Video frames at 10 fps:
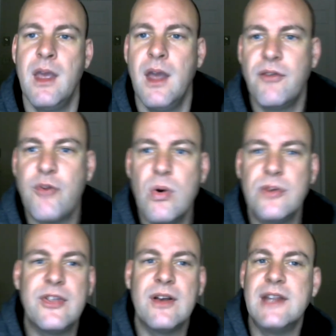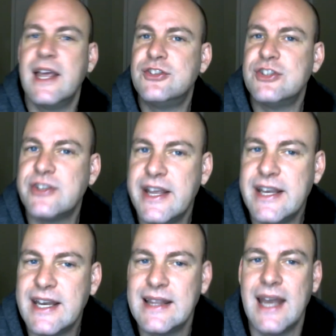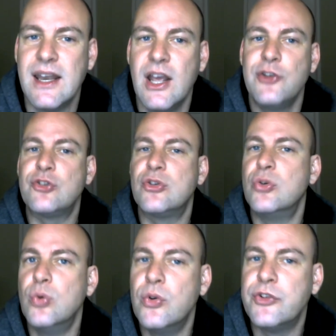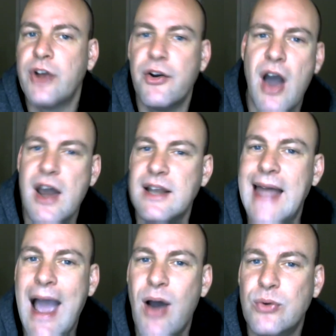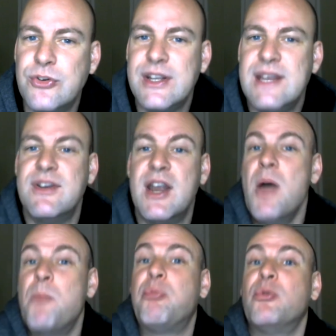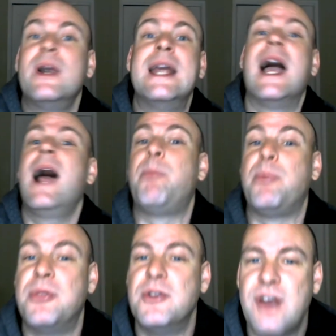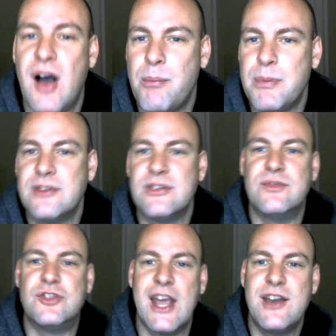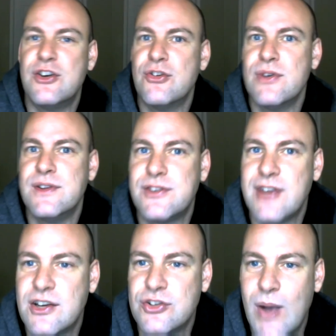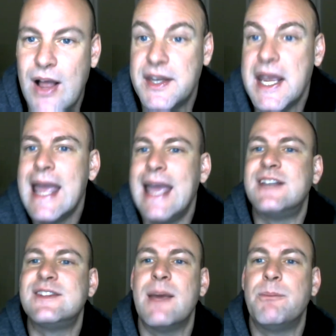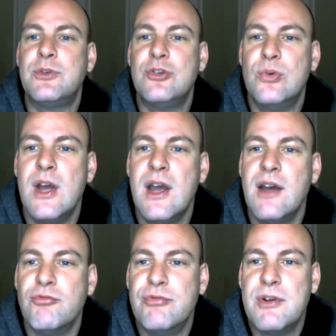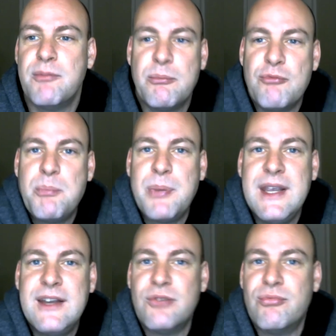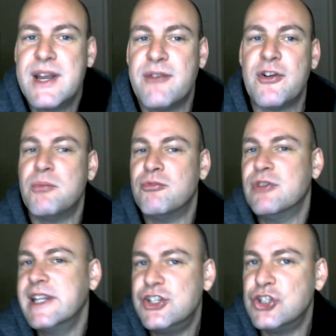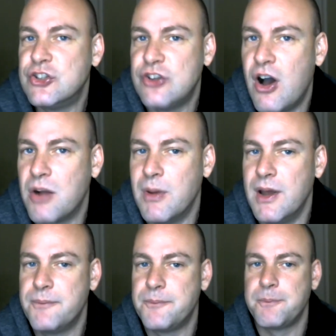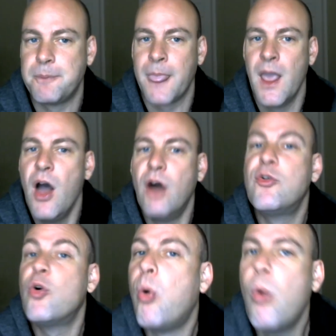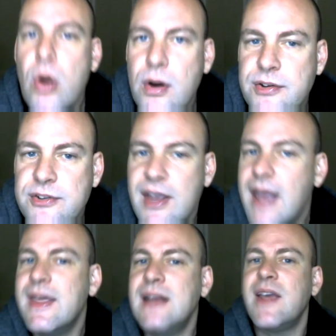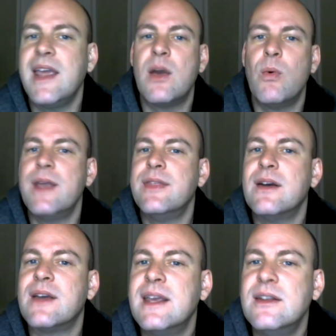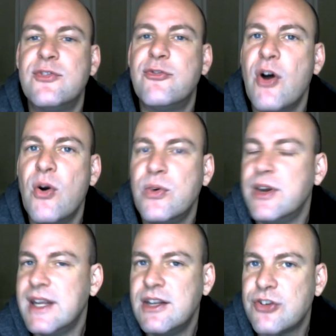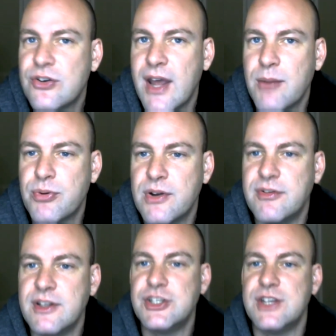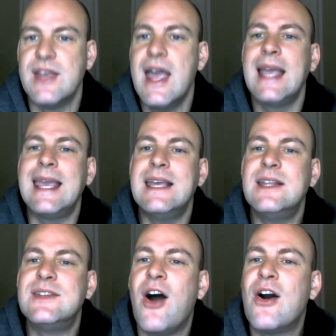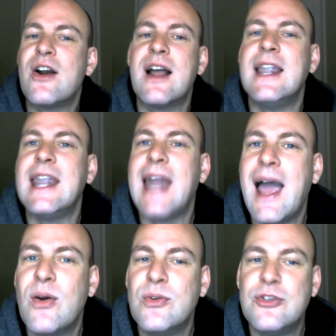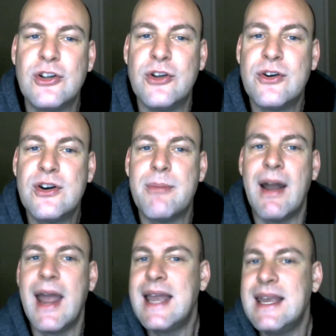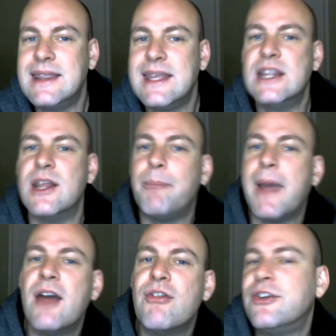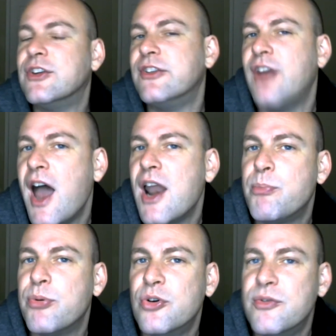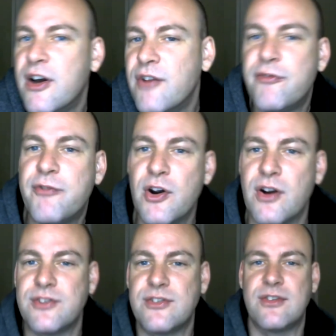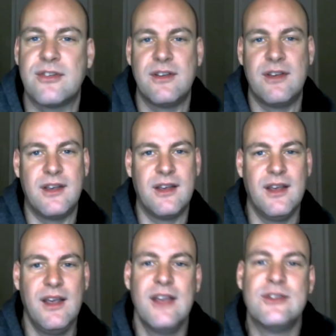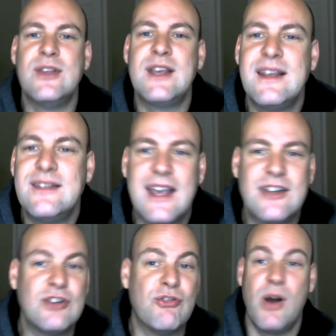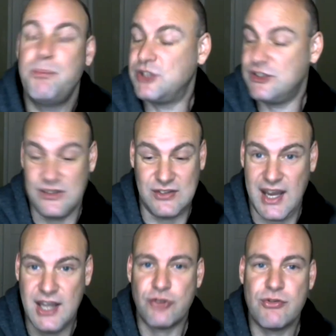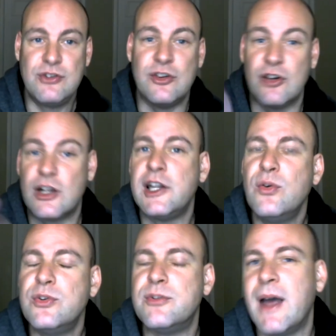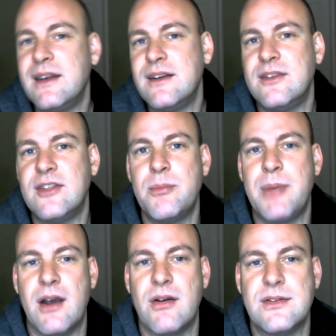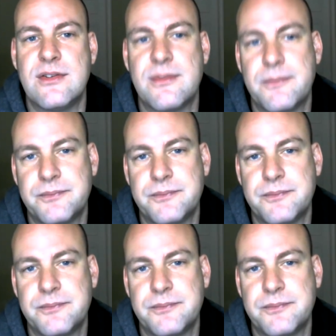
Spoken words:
Of course, they're legislating that schools are not allowed to even bring up the topics of gender and sexuality, except to repeat and reaffirm religious dogma. Of course, they take away their kids' phone and internet privileges. Kids aren't allowed to learn about anything the parent does not approve of first. So the kids get to grow up just as ignorant and close-minded as their parents.